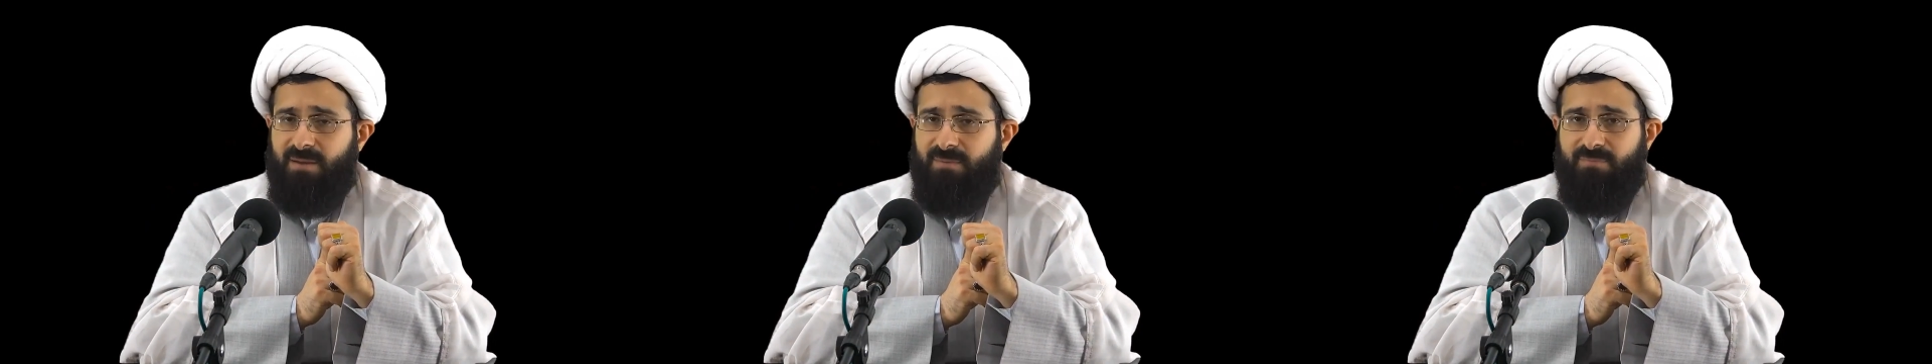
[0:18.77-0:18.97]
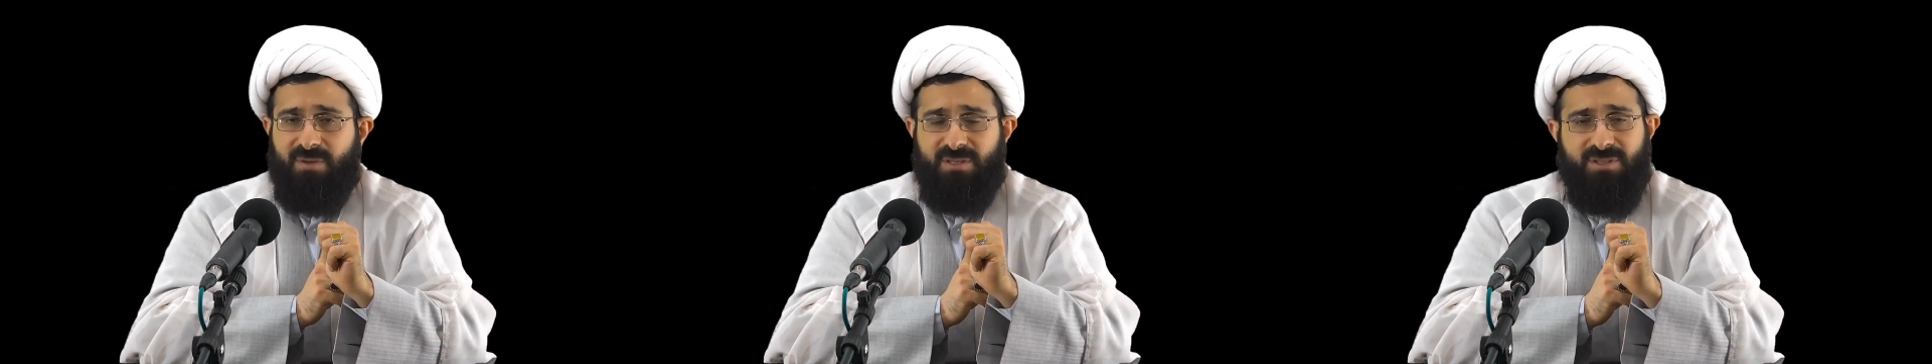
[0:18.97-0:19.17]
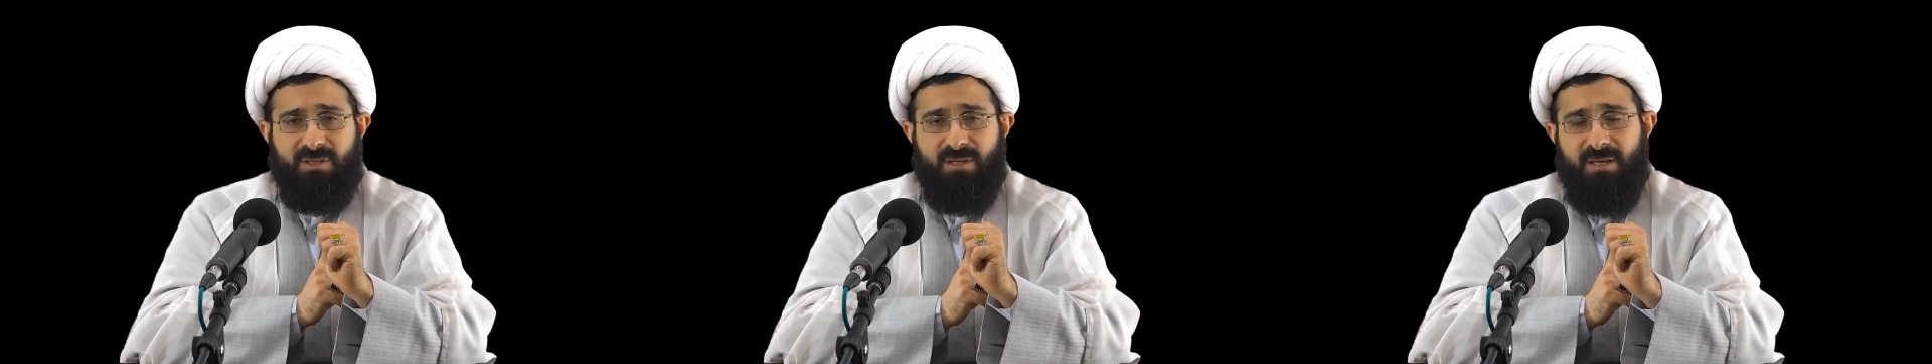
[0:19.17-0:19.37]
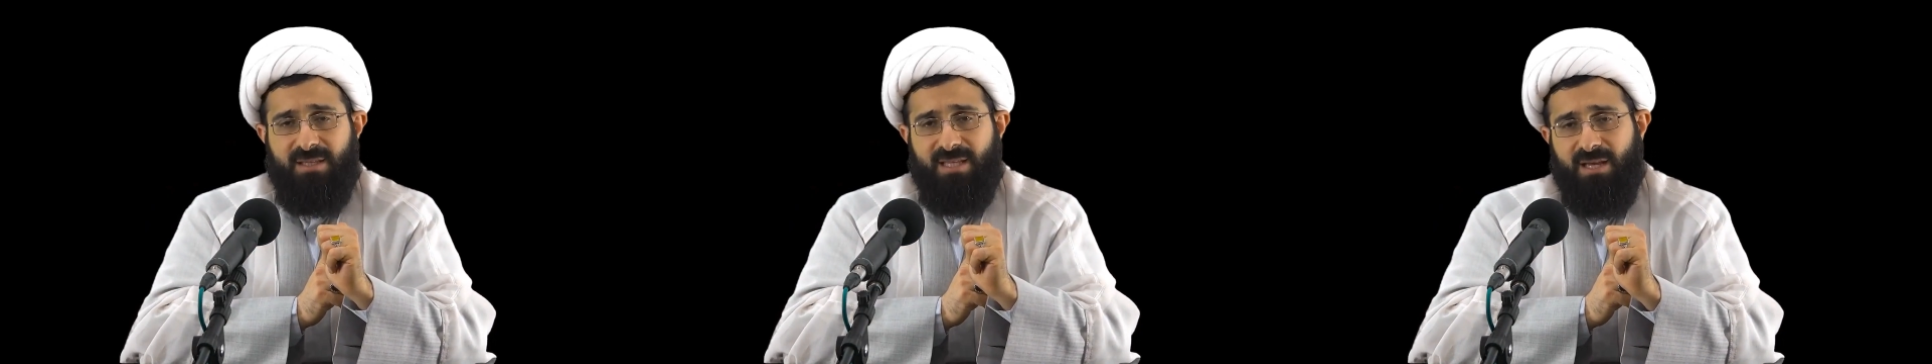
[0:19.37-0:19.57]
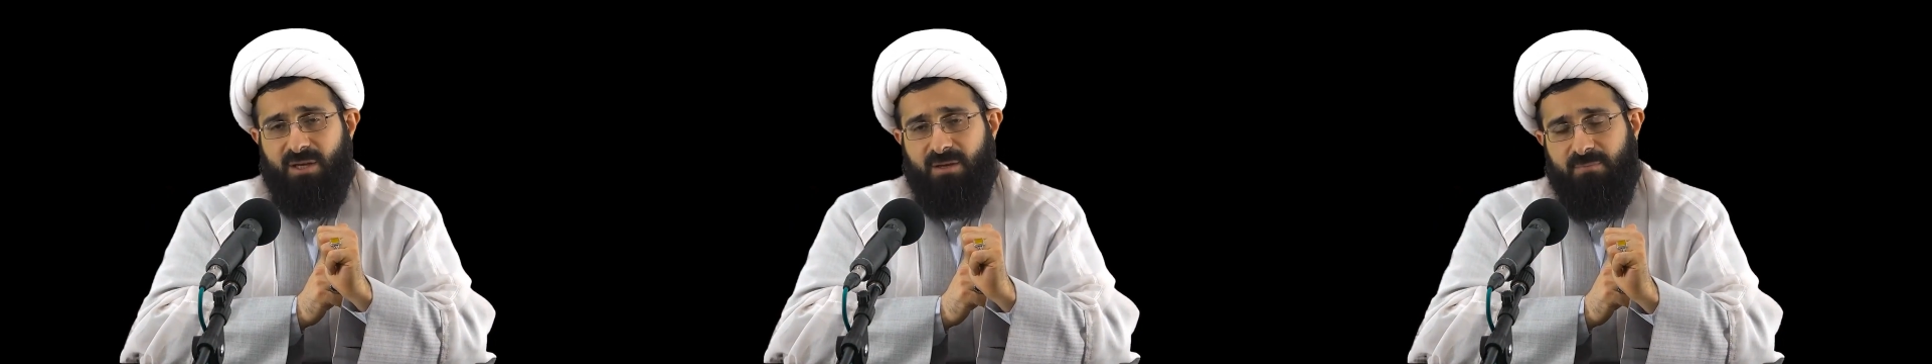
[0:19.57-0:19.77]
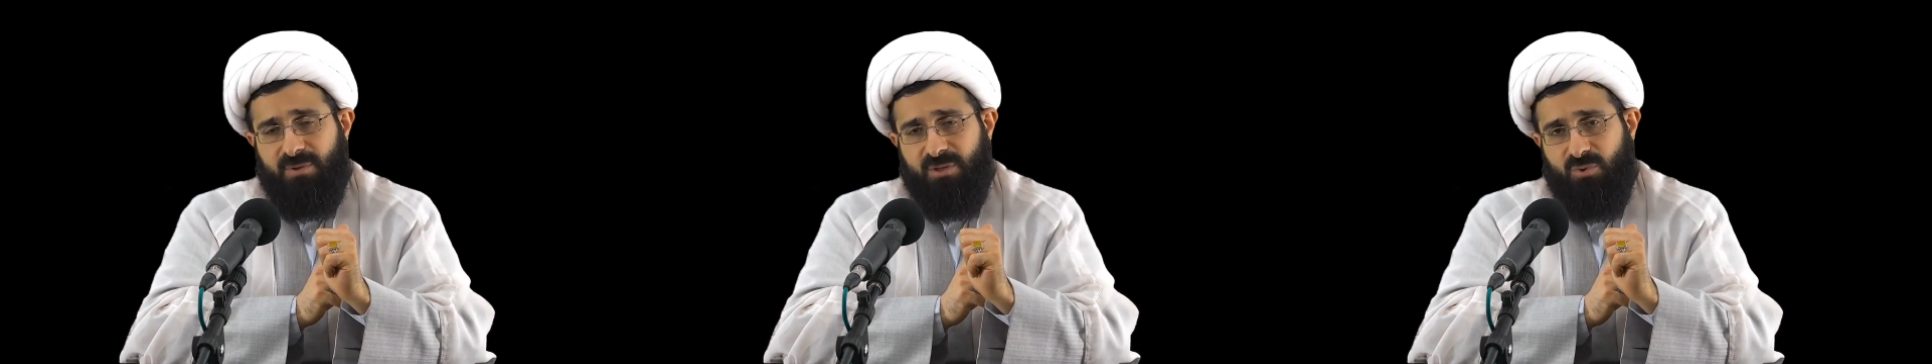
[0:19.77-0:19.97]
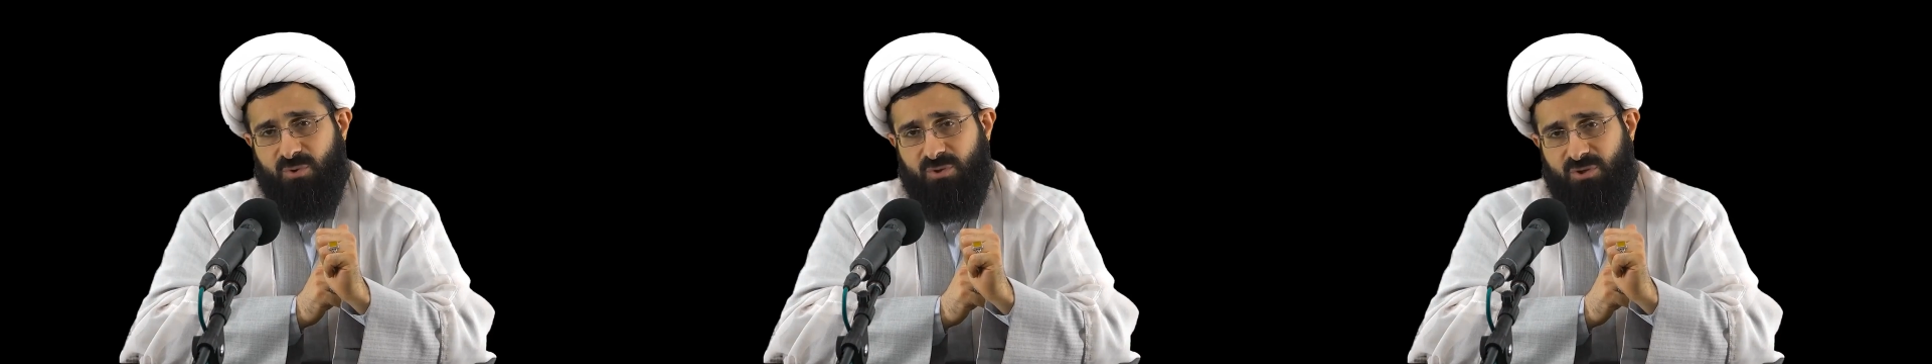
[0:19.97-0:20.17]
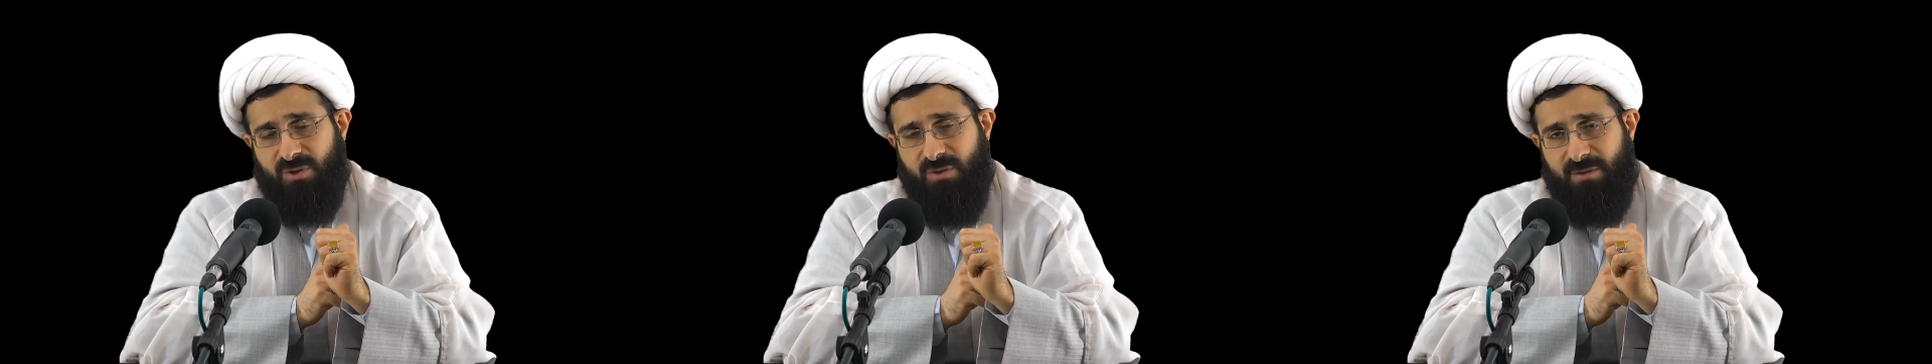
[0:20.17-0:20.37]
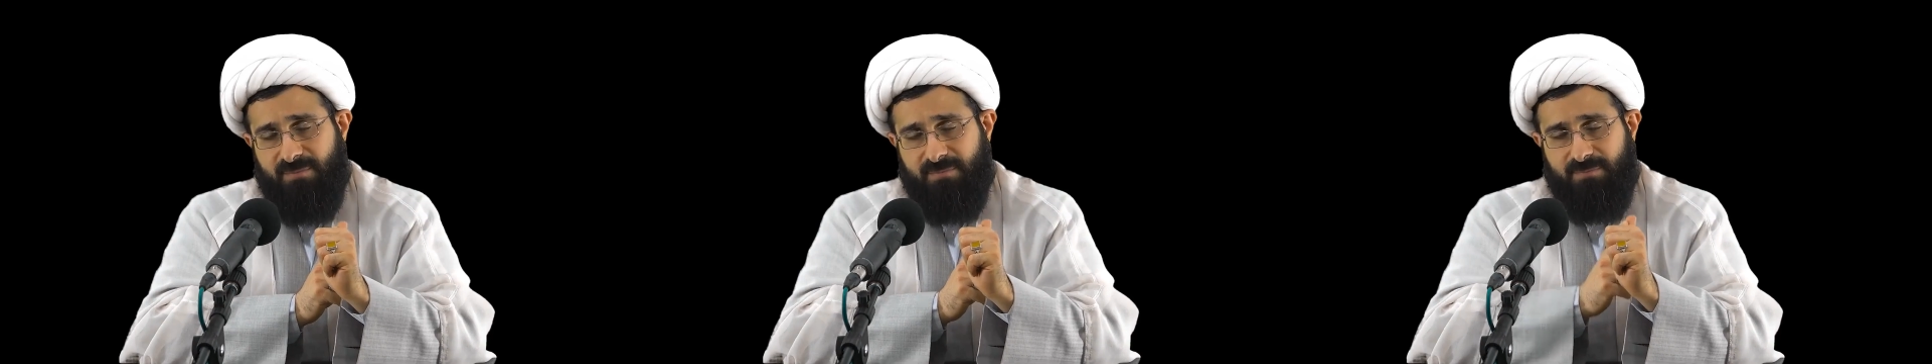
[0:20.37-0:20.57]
prisoner cannot be tortured.